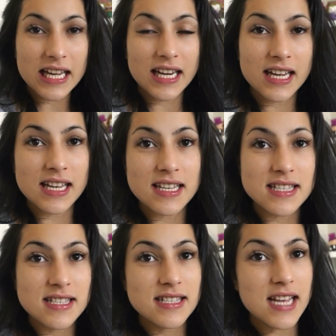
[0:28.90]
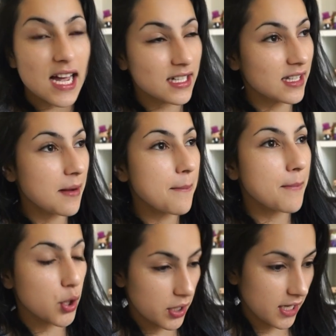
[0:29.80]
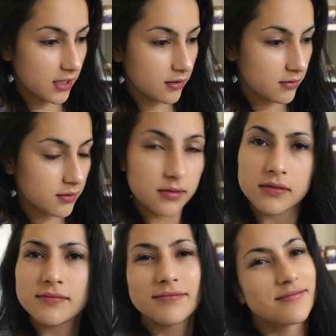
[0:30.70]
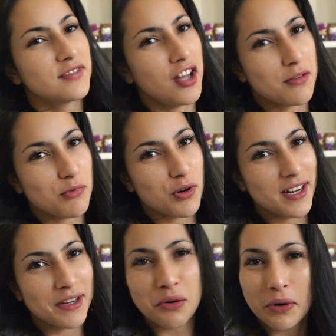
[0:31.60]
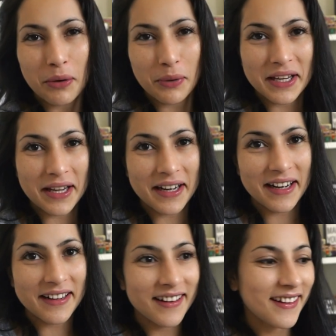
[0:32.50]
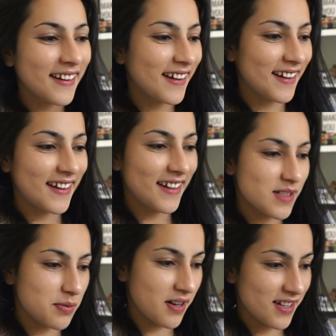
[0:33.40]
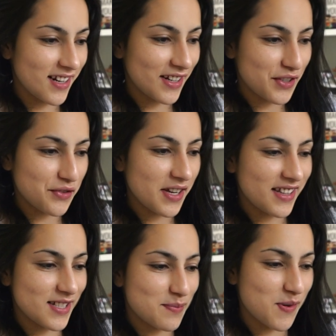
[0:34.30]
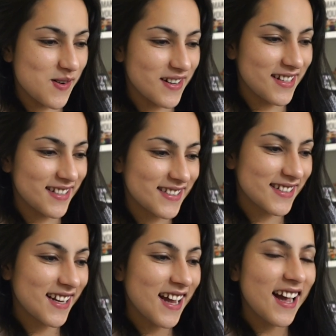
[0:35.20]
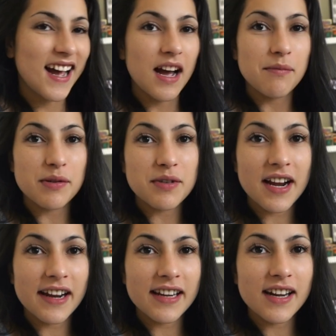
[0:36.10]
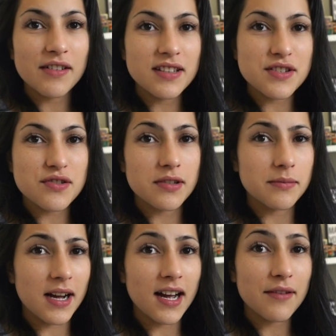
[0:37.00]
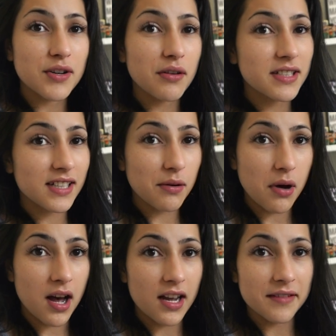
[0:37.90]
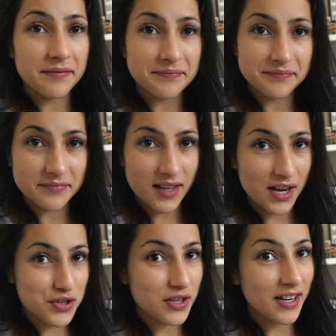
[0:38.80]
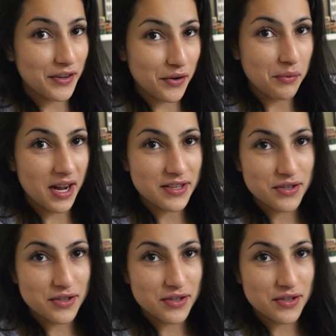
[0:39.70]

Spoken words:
It is Saturday morning. Not morning, who are we kidding? It's probably like noon at this point. But we're hanging out in this room. I have no idea why. Actually, I know why.